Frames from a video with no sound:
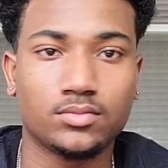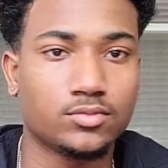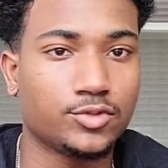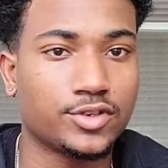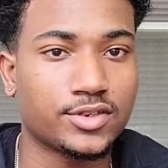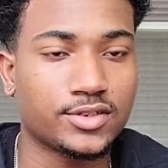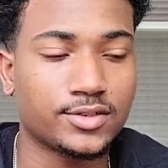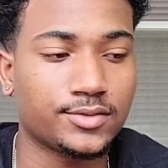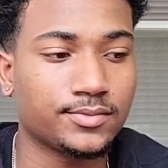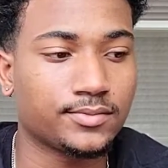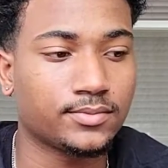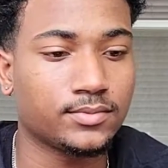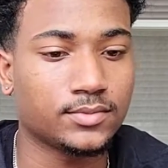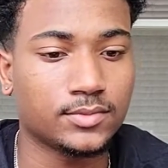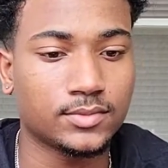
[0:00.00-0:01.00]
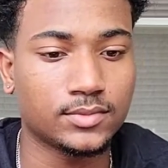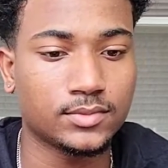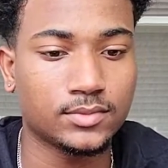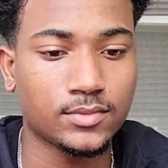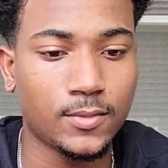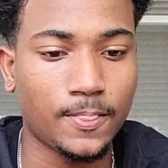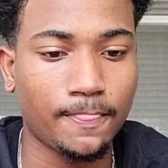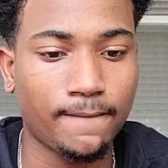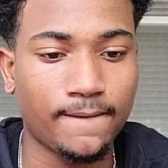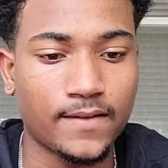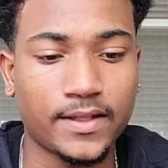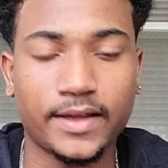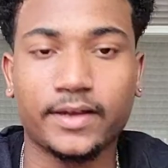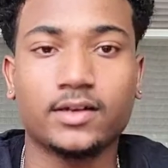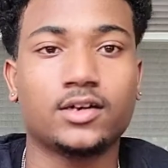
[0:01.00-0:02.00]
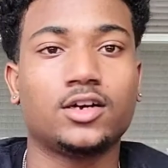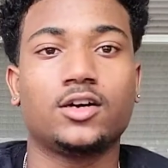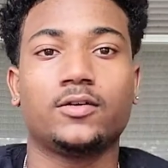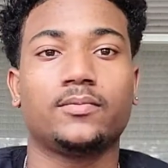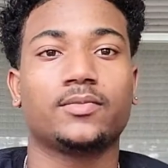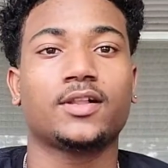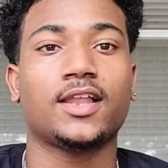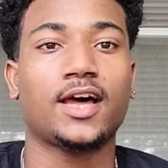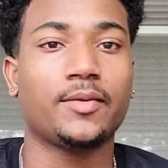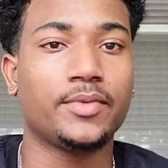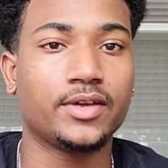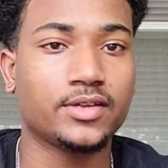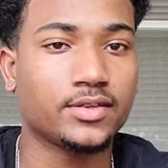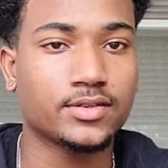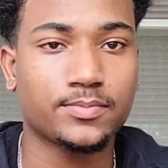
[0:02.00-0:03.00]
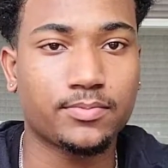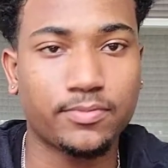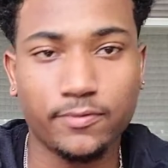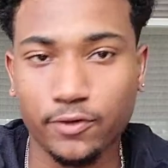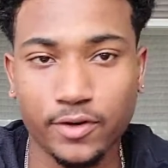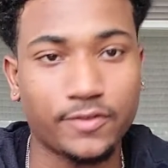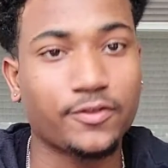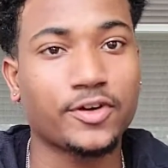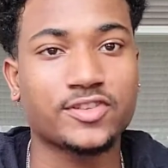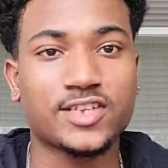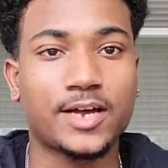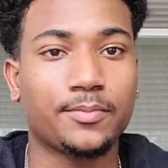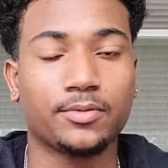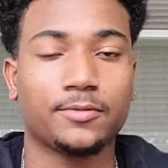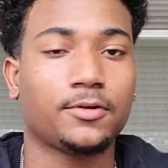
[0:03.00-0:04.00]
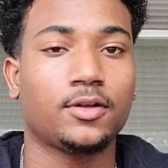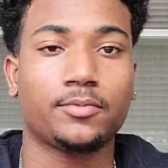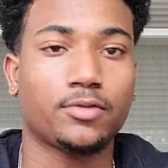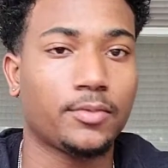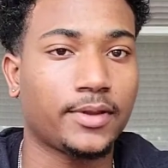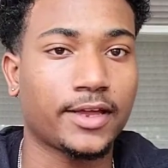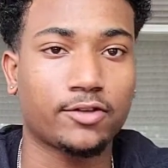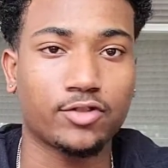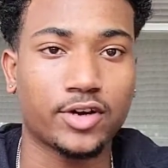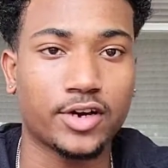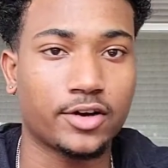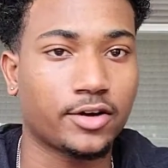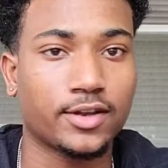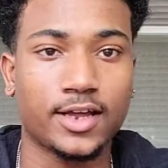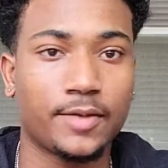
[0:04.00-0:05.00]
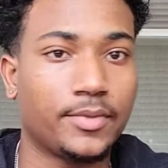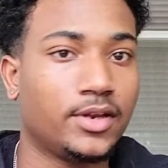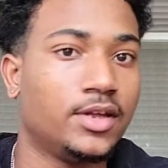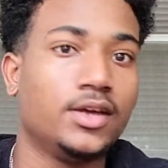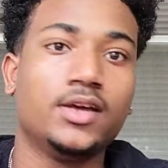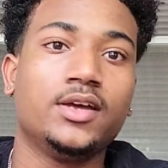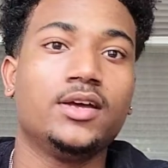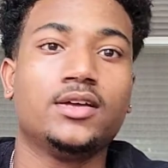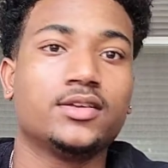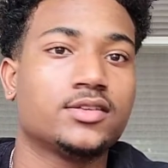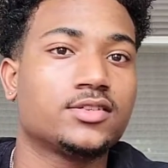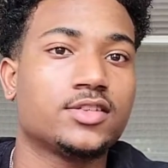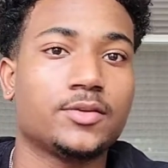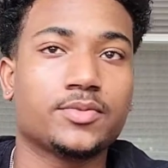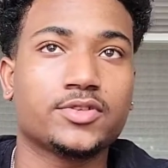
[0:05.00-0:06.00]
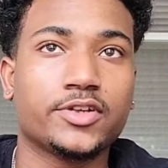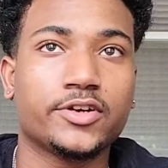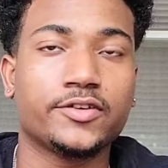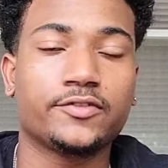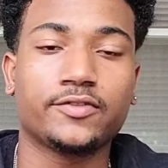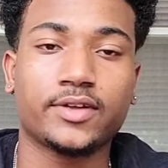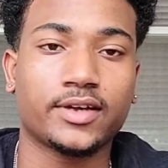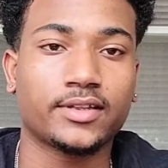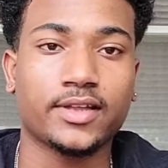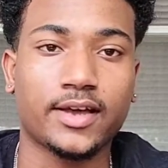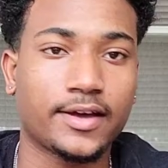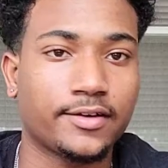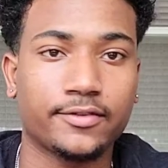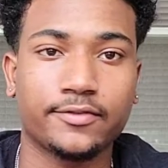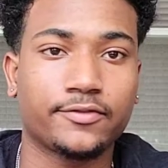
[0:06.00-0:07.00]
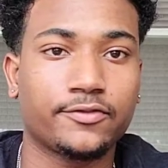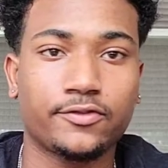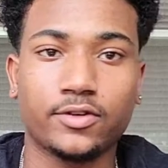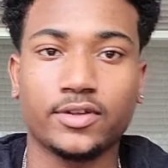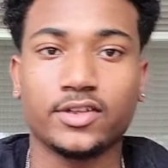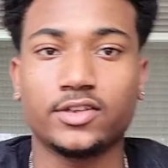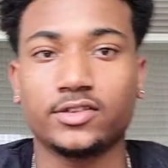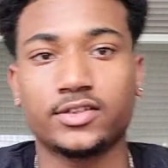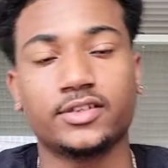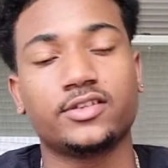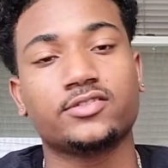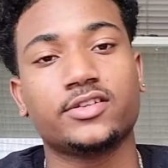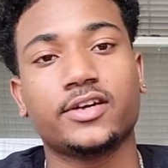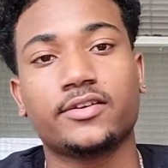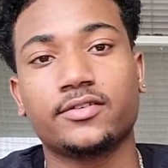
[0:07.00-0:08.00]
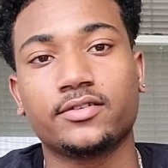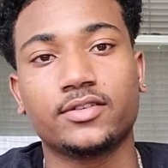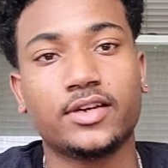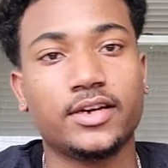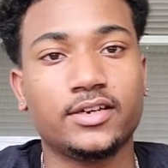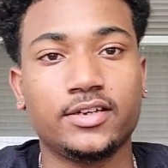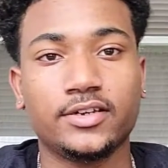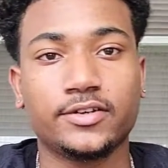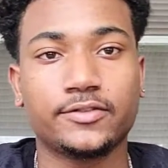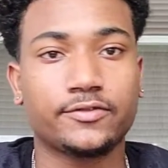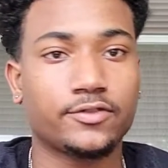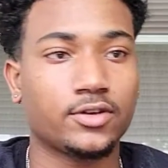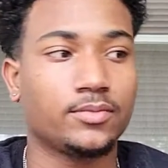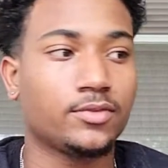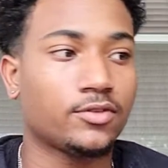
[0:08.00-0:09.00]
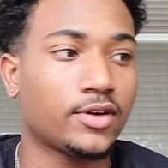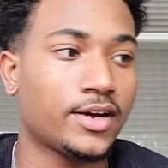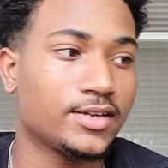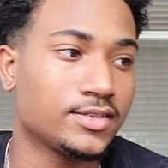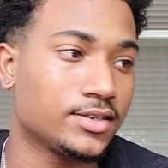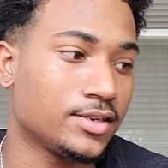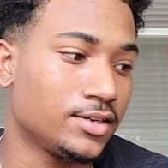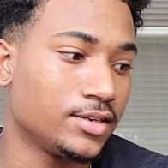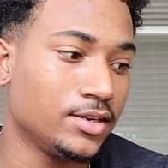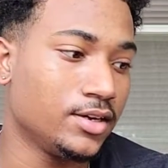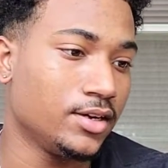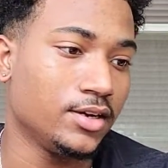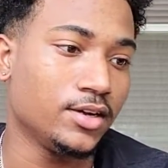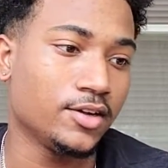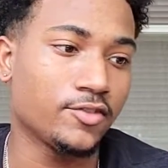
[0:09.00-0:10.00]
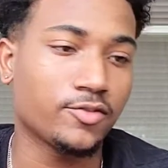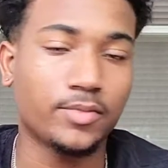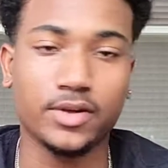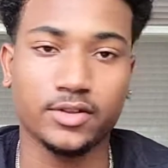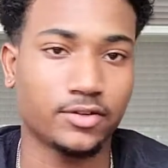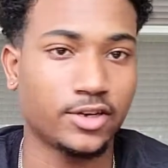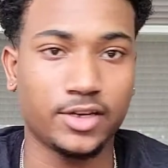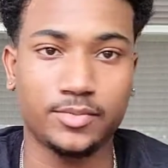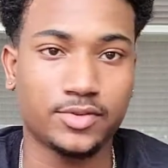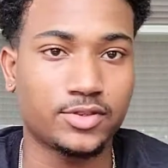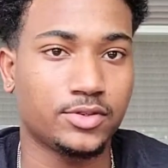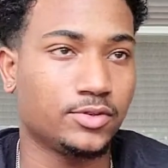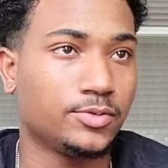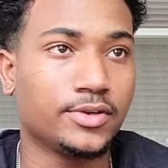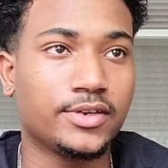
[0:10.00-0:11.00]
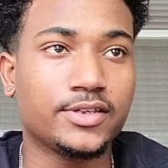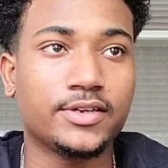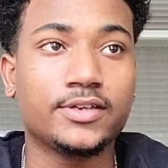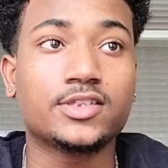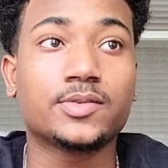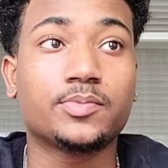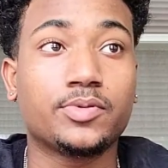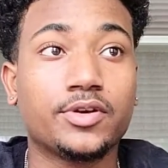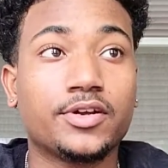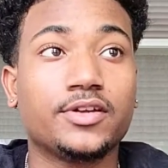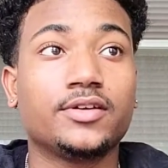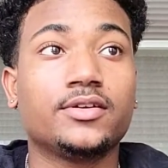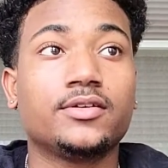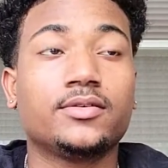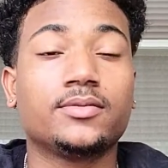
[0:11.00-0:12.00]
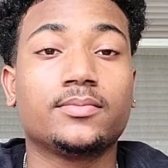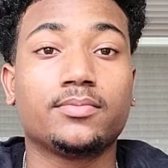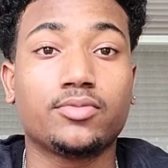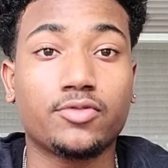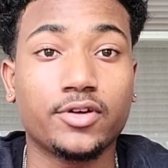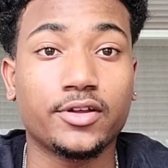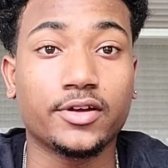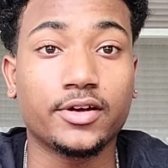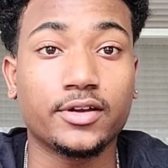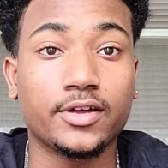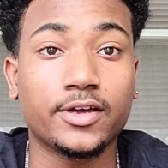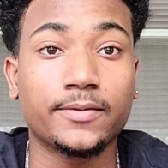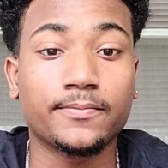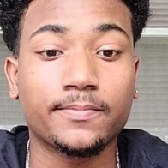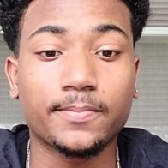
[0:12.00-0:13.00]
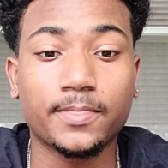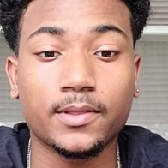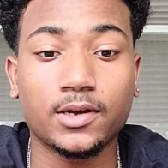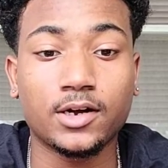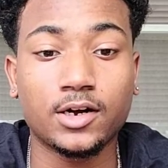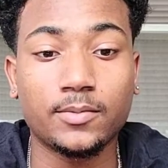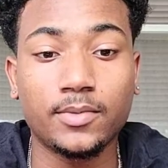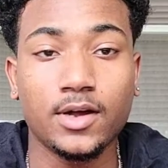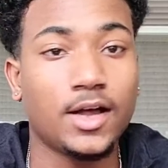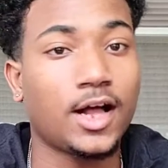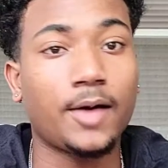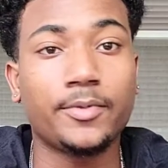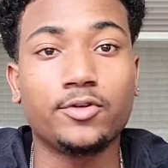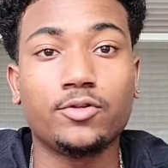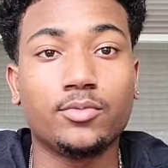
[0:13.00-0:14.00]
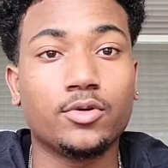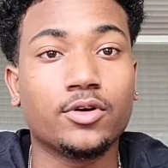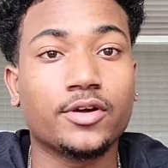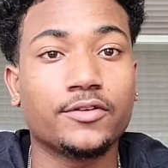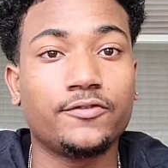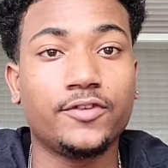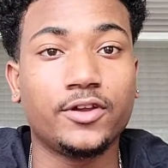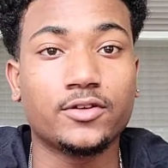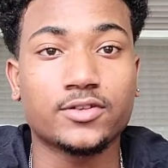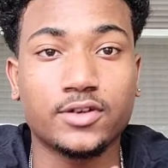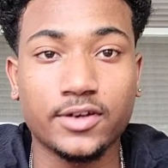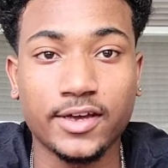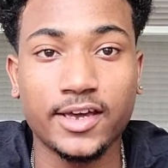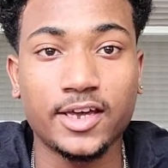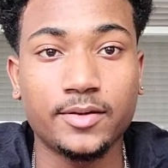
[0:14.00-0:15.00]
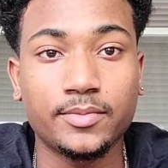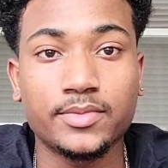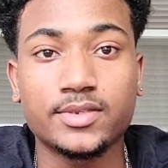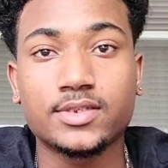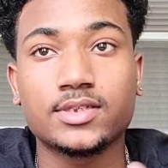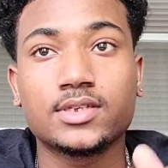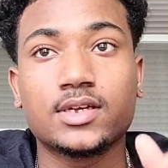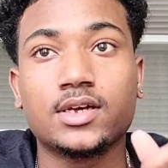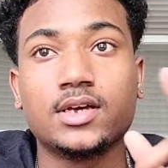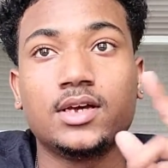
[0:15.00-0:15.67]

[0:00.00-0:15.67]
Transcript: What is it? Like climbing, for example, probably like running or climbing, some stuff like that. They took that the idea from Horizon, from other games too. But it's a pretty good game. I'll be doing more videos on games